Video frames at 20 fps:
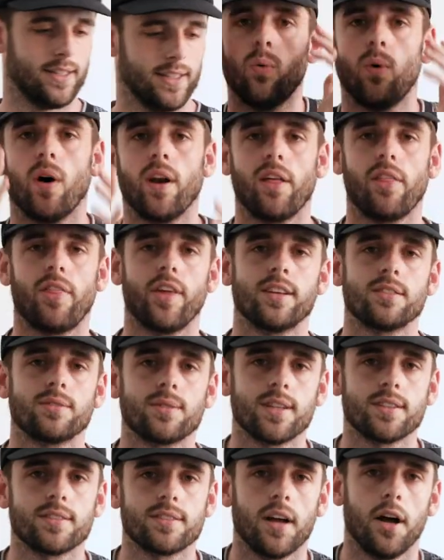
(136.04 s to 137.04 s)
One of the things we're
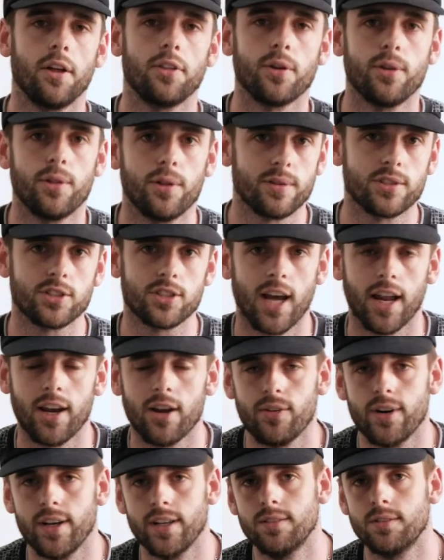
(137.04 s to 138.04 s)
going to start doing on this
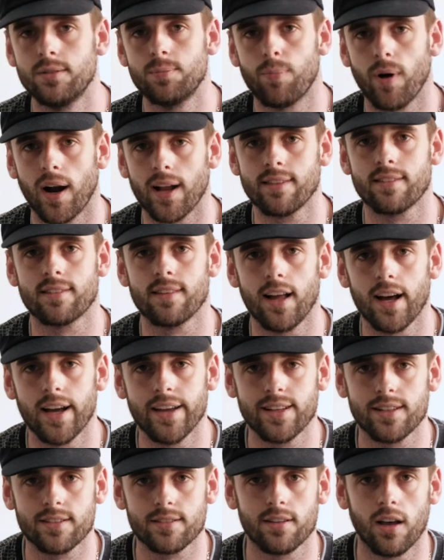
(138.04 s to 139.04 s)
channel is brands
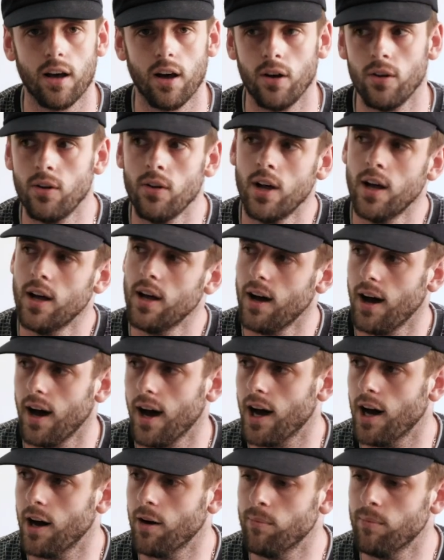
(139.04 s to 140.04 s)
like, so
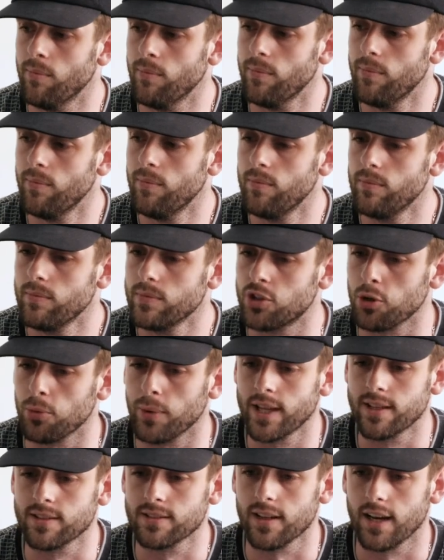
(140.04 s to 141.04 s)

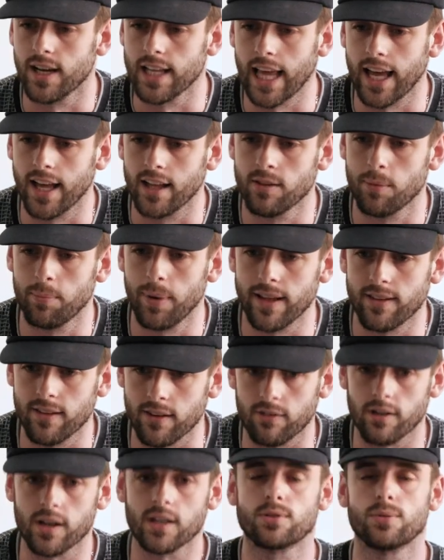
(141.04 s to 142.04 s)
we can start getting to better
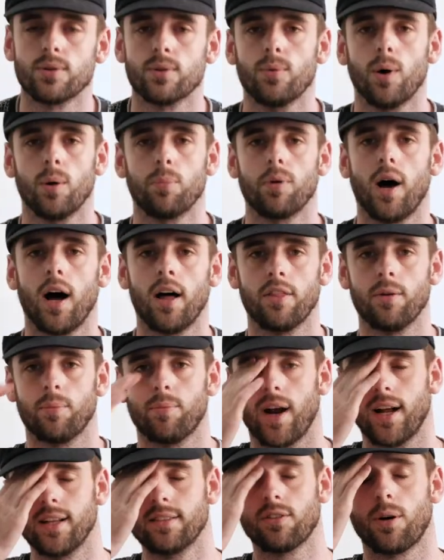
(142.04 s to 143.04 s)
grips with what other
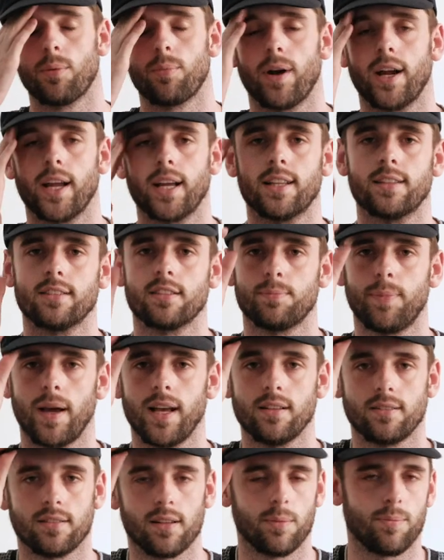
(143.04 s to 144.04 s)
brands are operating in the
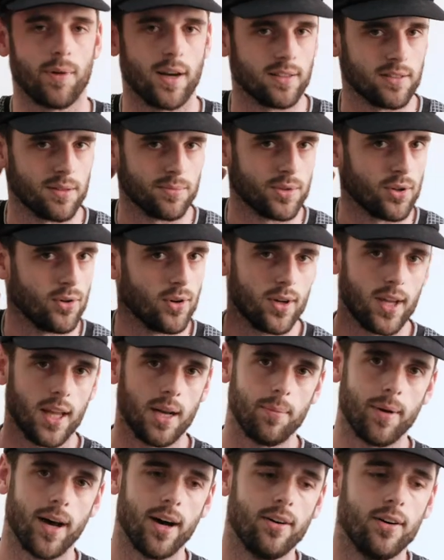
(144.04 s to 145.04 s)
space of the brands I'm
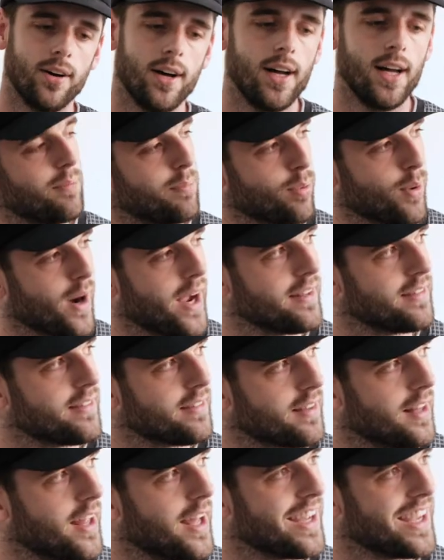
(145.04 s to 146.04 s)
talking about.
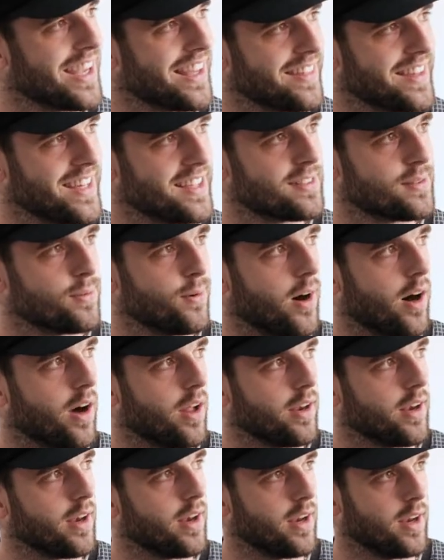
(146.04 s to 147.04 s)
Brands like this
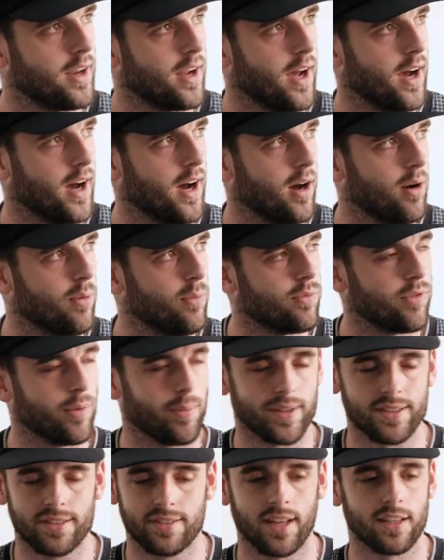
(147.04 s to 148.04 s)
one, from
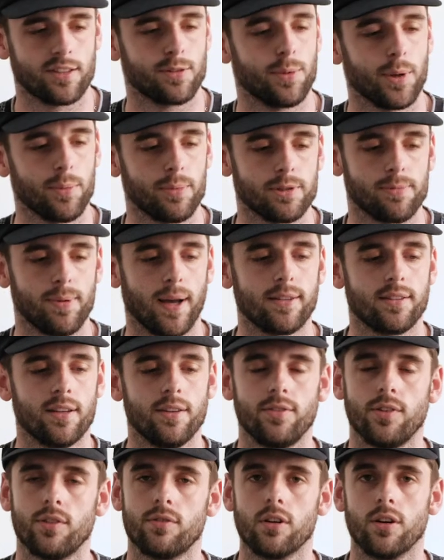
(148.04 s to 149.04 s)
an accessible
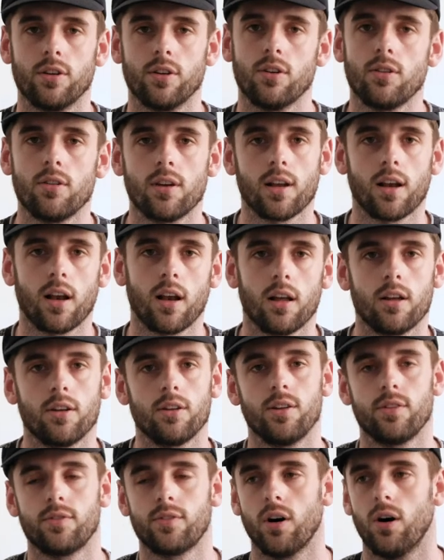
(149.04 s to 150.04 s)
perspective, you've got
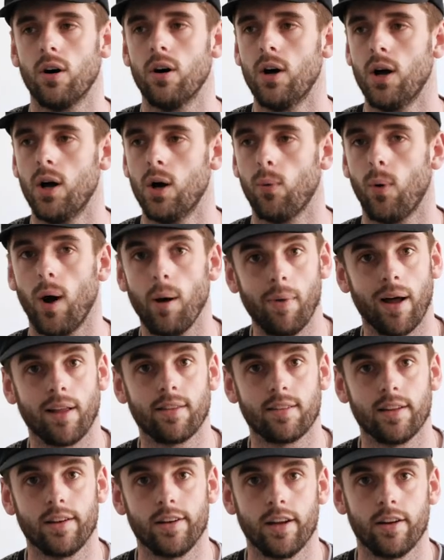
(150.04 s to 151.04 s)
Uniqlo, you've got White
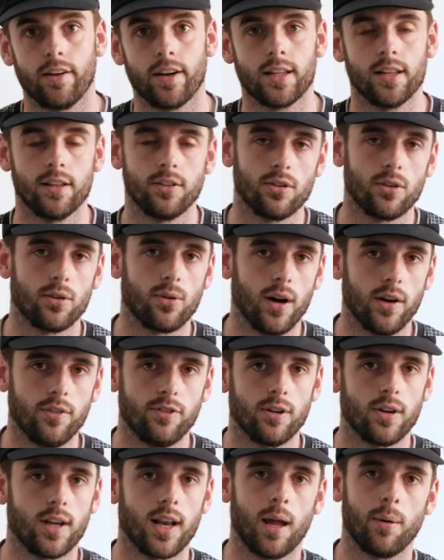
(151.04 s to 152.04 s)
Mountaineering that do quite a
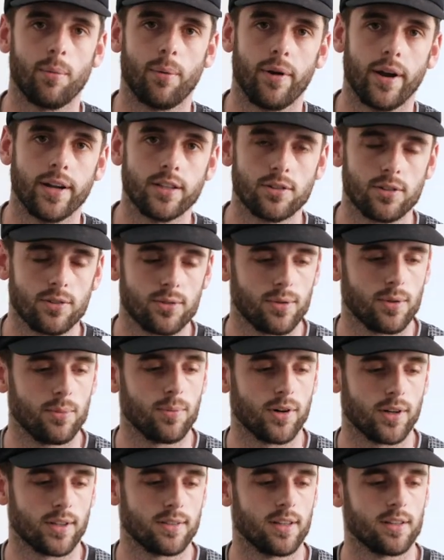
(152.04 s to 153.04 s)
few collaborations with
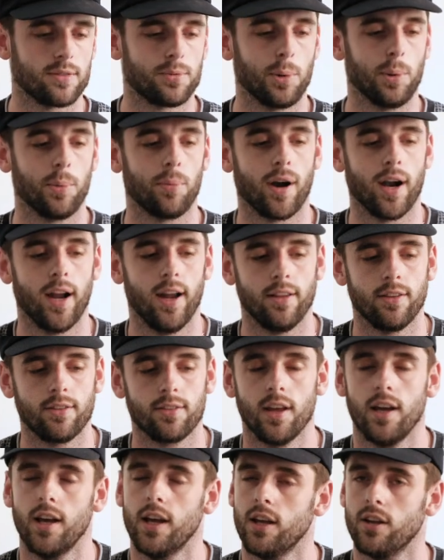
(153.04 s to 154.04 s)
more accessible
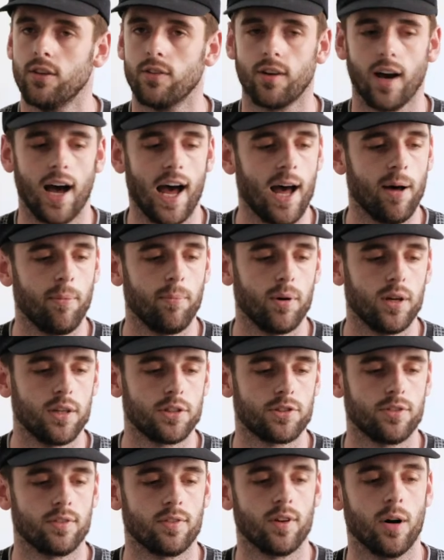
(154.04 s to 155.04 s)
brands. You've got
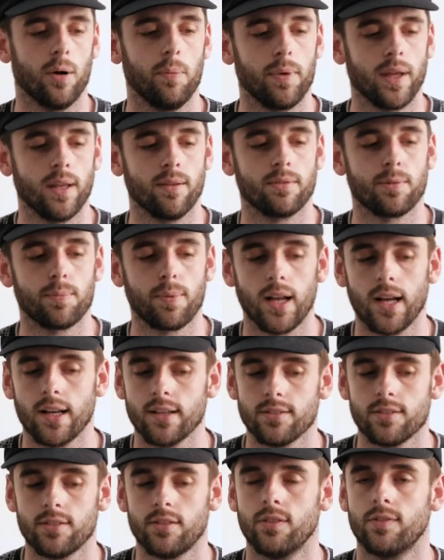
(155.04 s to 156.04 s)
Ambush, you've got Beams
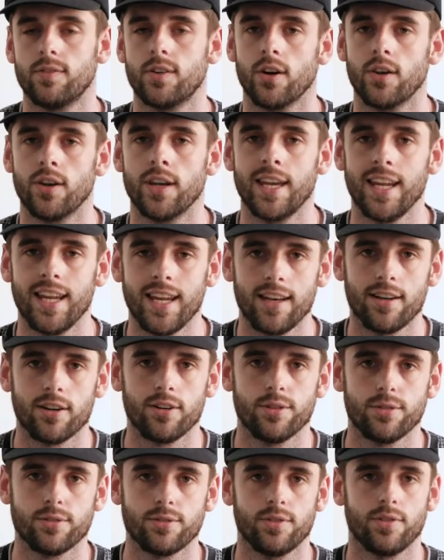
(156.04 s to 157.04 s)
Plus, you've got
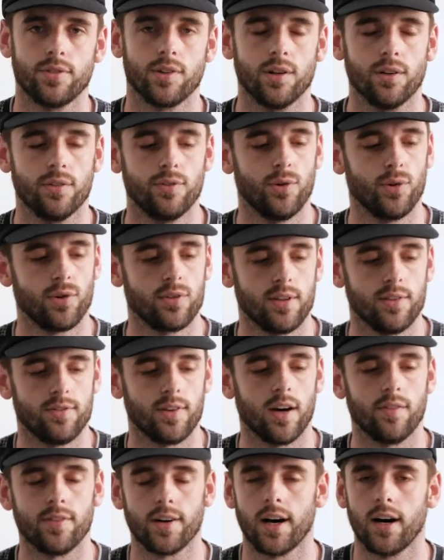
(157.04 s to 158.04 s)
Needles, you've got
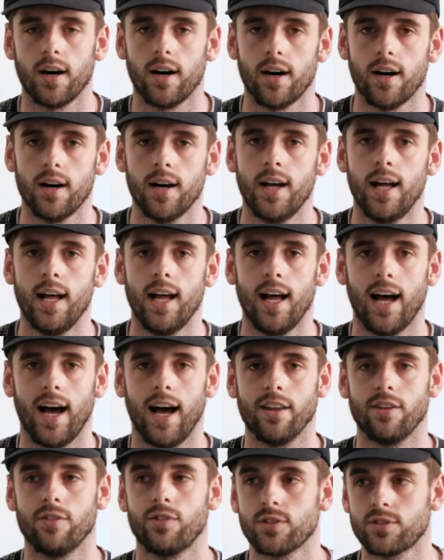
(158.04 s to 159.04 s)
45R.
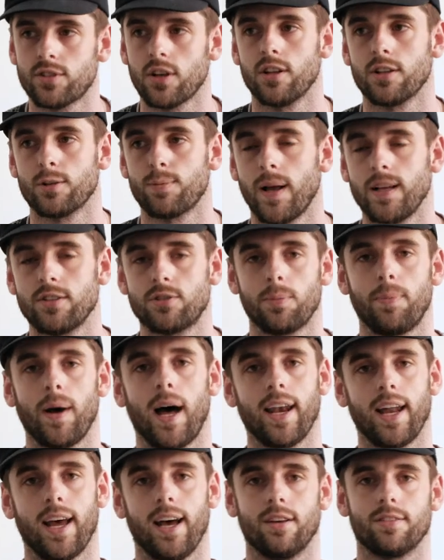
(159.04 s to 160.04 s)
And you've also got this place,
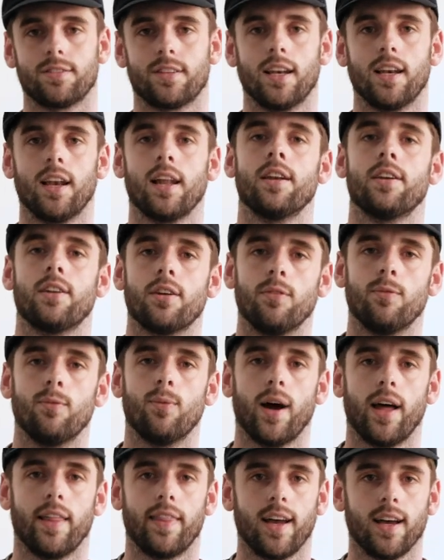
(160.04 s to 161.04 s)
Japan House in London,
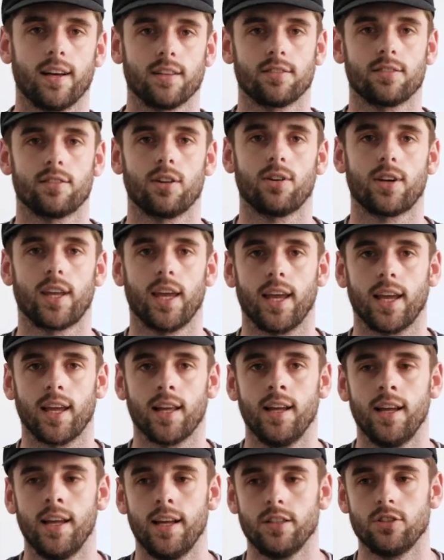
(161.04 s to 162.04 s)
where they are
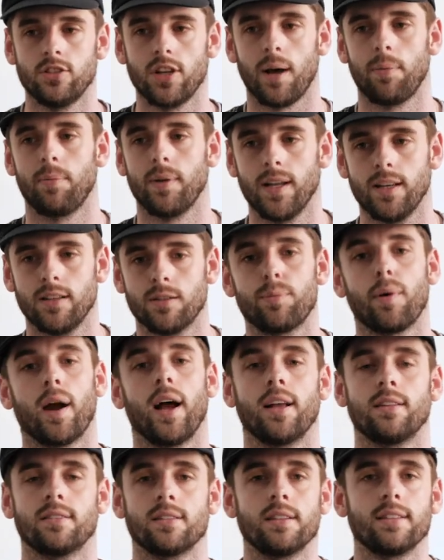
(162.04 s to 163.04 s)
stocking Japanese
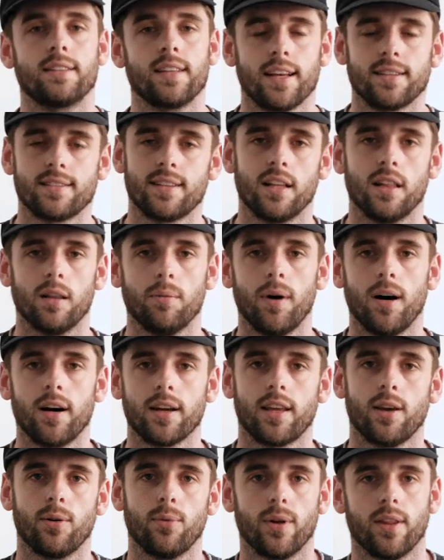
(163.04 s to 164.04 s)
brands and testing the
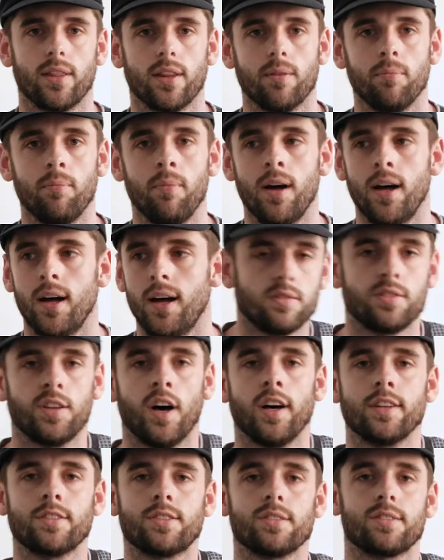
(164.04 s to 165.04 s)
market with them. So
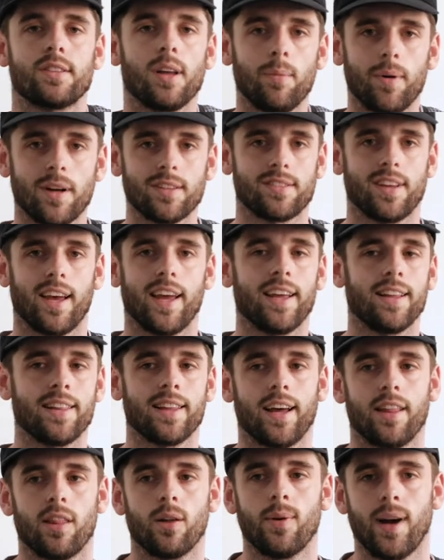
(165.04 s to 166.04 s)
I should start by saying
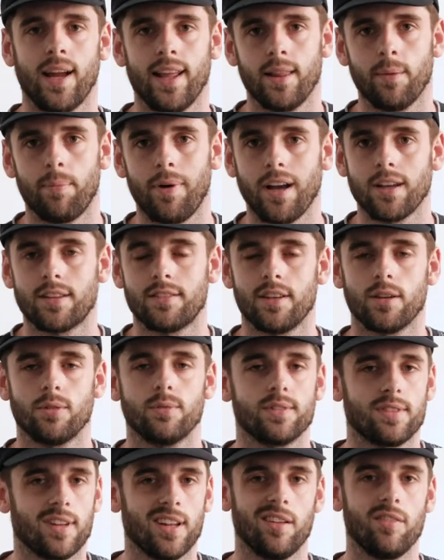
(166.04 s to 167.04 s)
that the way the packaging
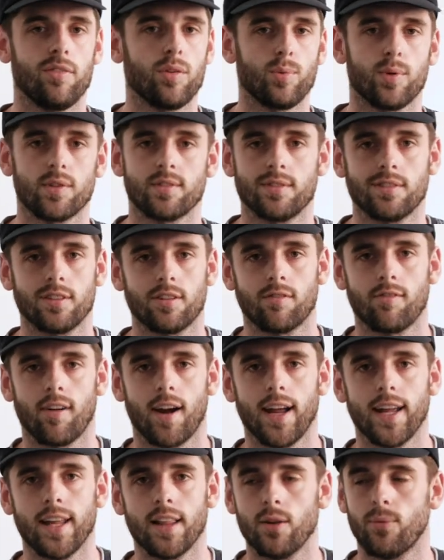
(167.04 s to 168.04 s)
was delivered wasn't
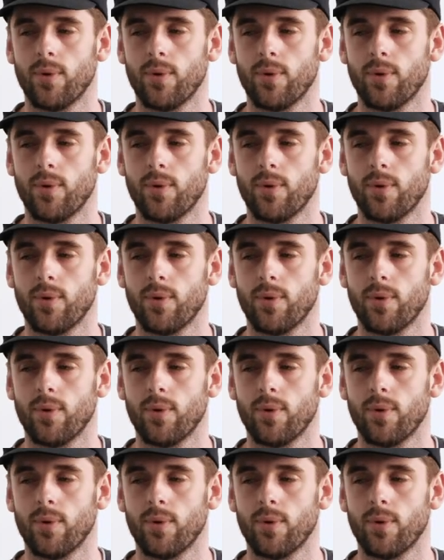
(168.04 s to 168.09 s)
great.